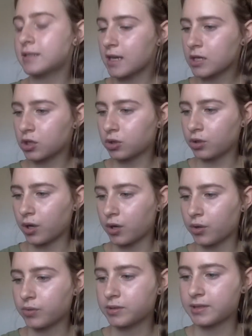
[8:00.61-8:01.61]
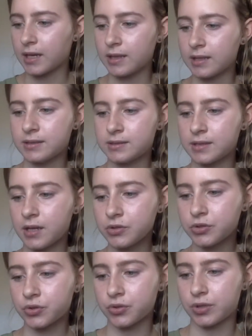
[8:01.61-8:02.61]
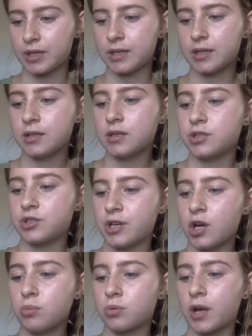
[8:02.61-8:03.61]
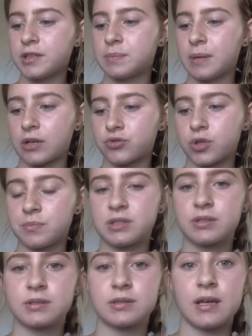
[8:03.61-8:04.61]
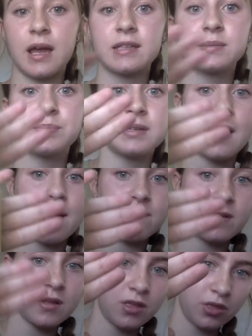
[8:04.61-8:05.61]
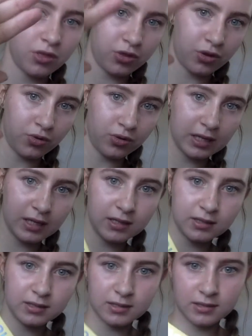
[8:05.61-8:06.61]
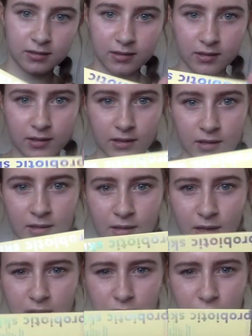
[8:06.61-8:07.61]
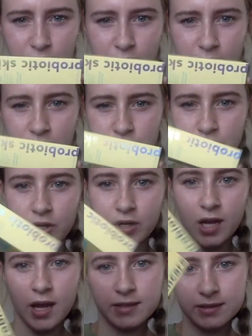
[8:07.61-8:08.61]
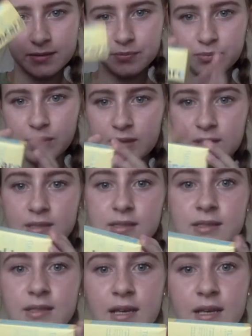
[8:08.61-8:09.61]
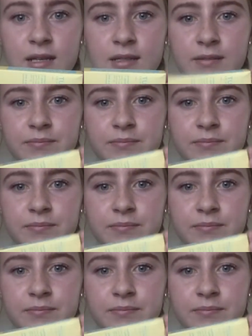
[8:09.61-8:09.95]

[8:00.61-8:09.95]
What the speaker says: and Glow Daily Sunscreen, Gel Broad Spectrum SPF 30. Kind of a glare, sorry guys, but this is it.